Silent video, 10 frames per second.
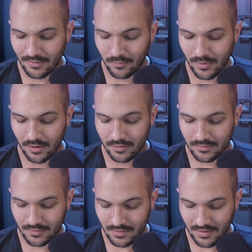Well,
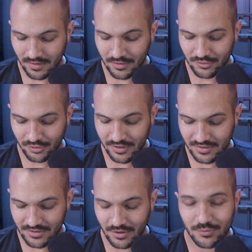it usually
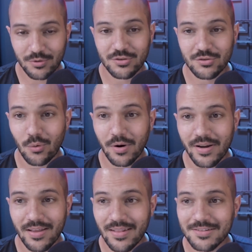starts with a
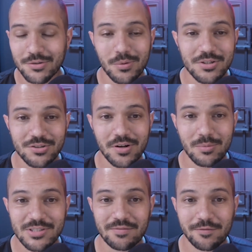story, and that story started
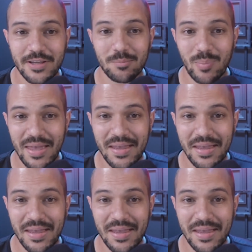with some freaking pain.